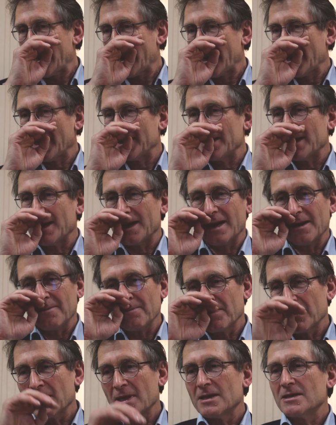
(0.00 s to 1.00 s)
And
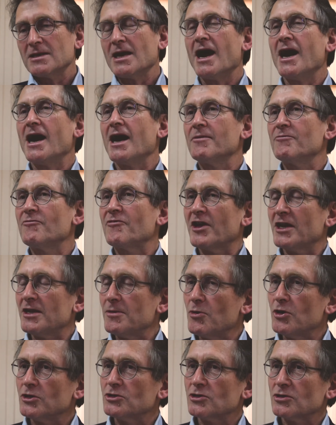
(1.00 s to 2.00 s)
I'm very
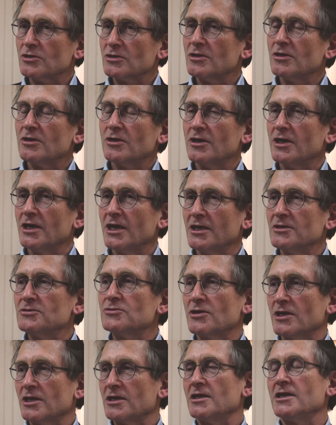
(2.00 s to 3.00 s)
much
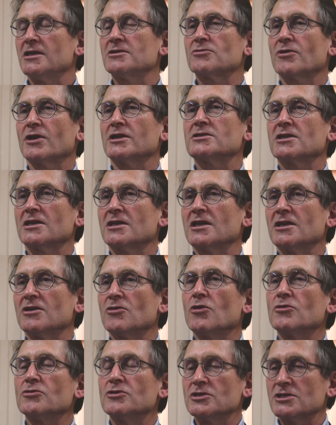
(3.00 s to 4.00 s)
interested
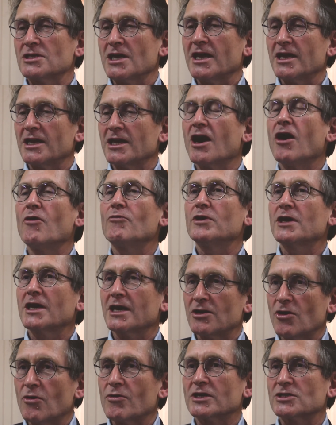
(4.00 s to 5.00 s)
in understanding how we
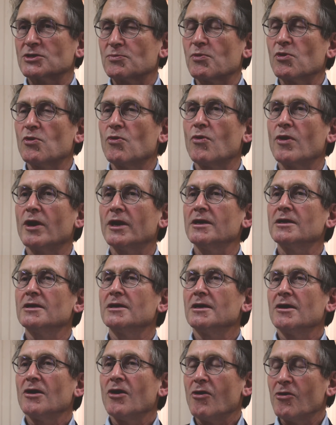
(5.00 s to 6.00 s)
can now explore
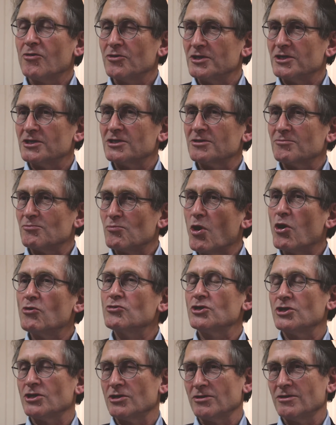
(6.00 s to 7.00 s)
all this
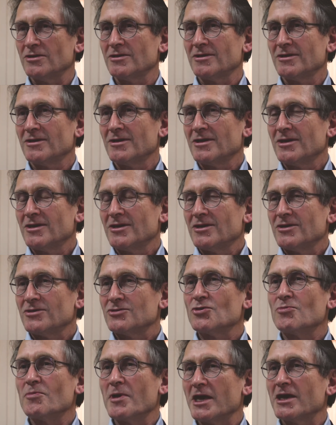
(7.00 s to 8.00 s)
motion
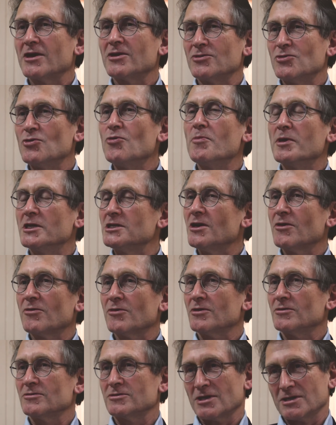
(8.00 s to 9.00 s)
to make new
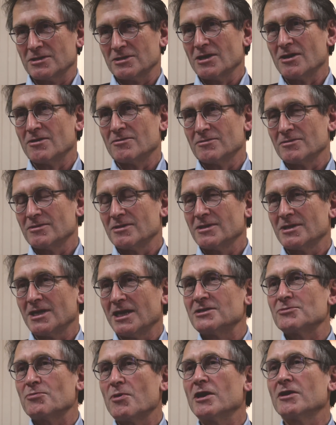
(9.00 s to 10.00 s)
materials. And
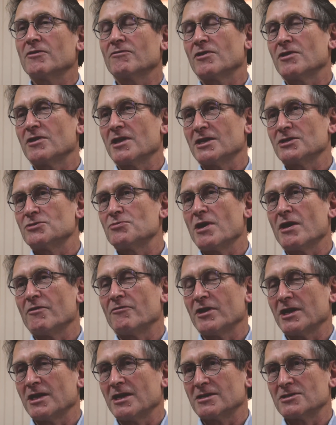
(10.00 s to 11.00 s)
that's one of the things we are
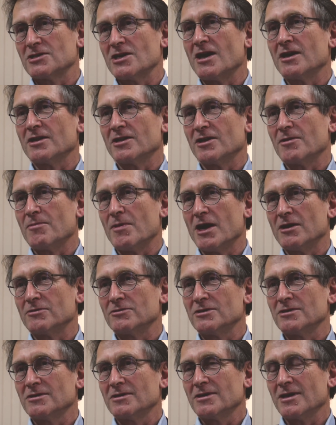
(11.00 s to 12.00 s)
very excited
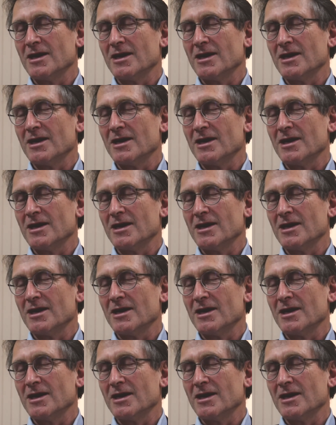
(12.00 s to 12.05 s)
about.